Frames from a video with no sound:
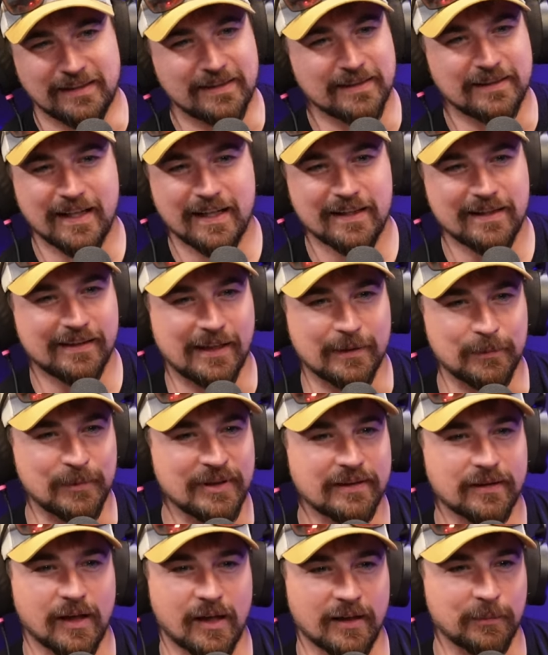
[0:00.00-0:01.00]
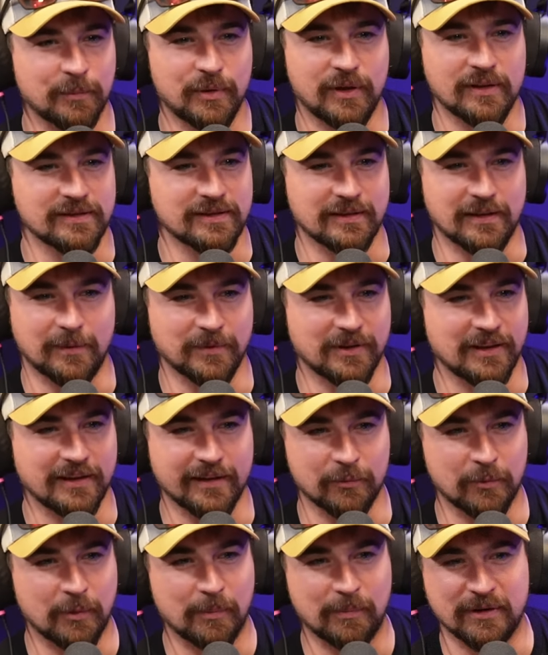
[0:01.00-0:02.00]
the day that I meet Don in person, I'm going to
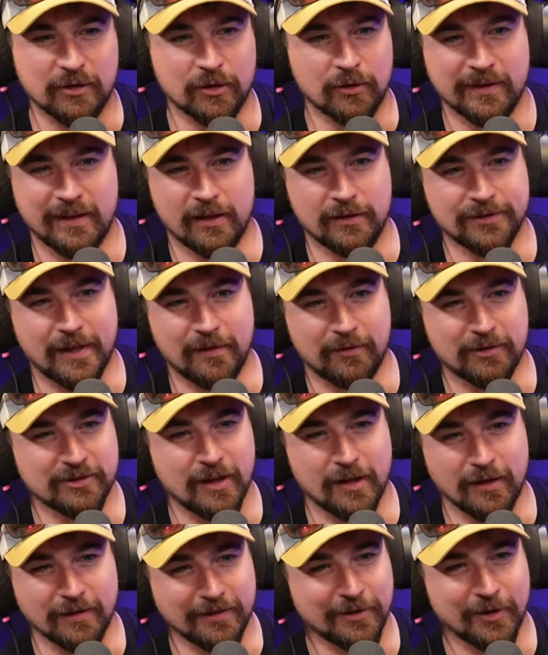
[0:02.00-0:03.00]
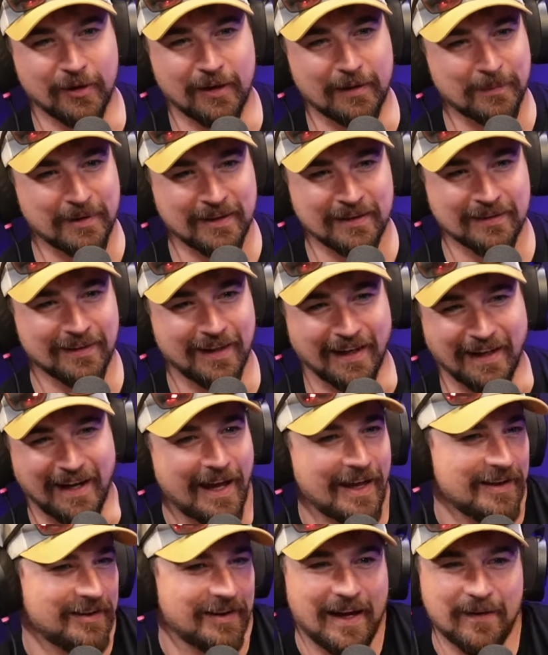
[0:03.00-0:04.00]
give him a big old hell oh, yeah. hug. You know what I mean? Yeah, yeah,
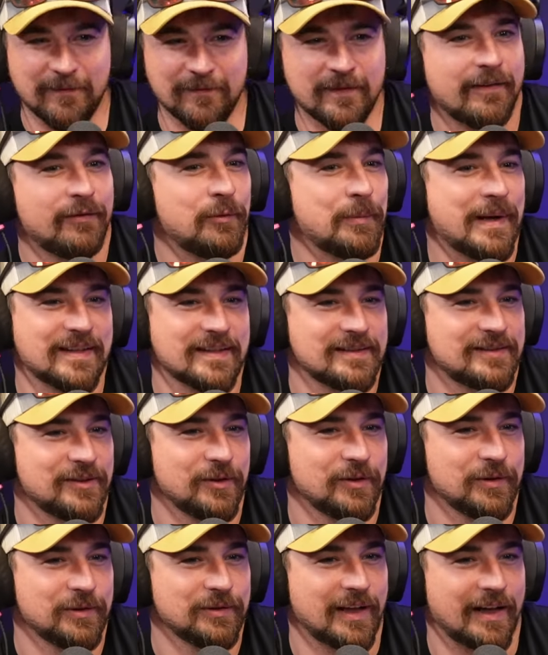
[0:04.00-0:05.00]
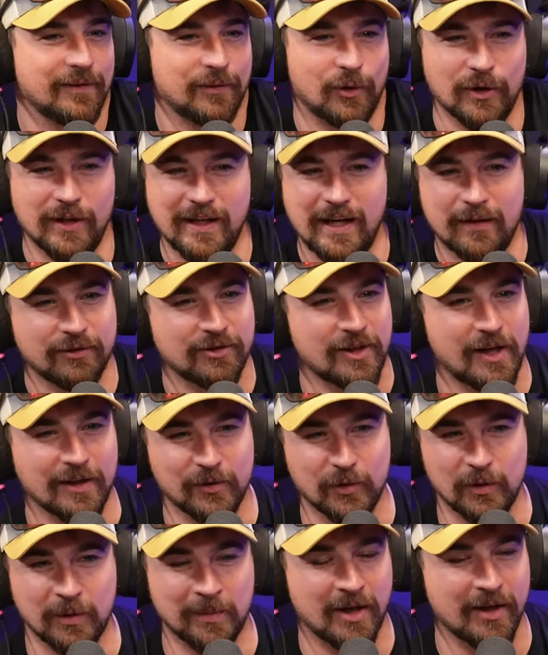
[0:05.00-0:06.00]
like I, have never met this dude. I've only ever talked
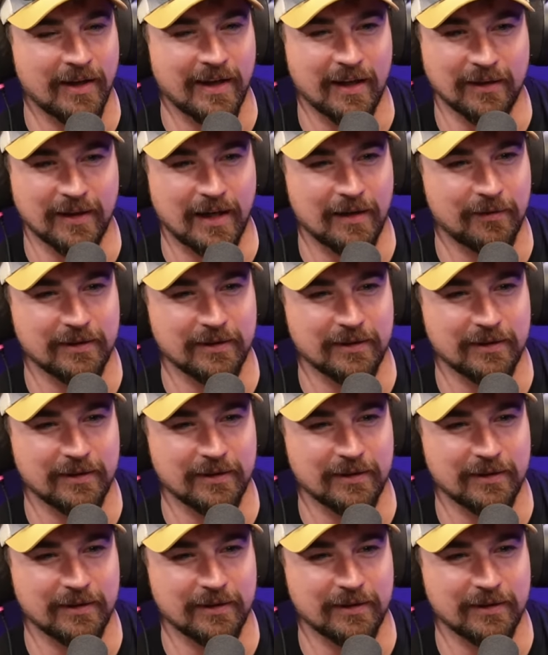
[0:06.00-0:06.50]
to him. I've been playing with